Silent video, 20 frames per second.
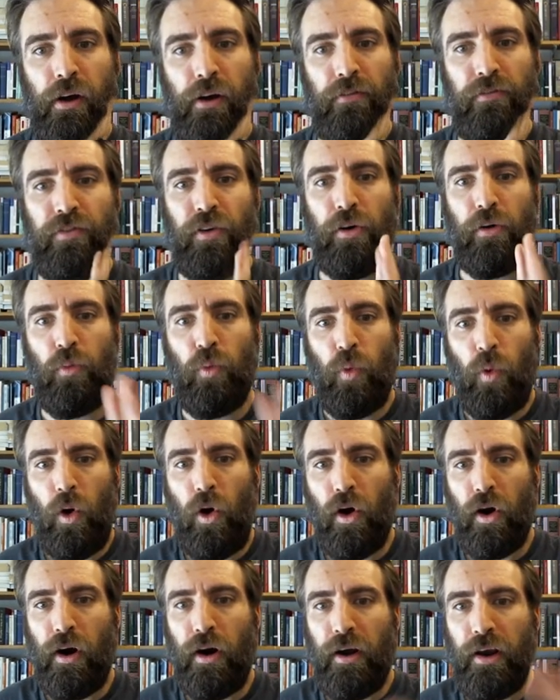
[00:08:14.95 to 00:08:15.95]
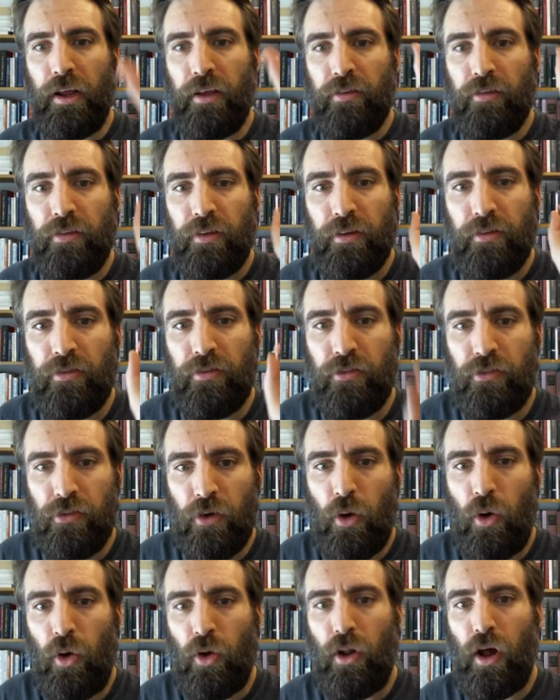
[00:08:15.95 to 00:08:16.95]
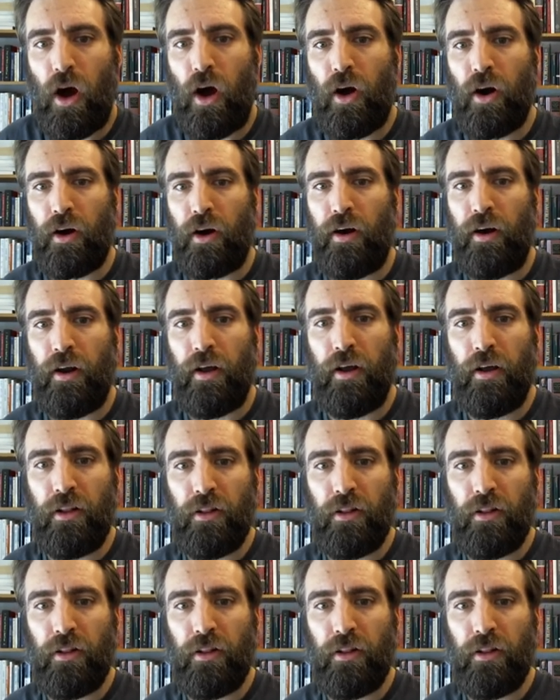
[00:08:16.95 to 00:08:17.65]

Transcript: For war is the sole art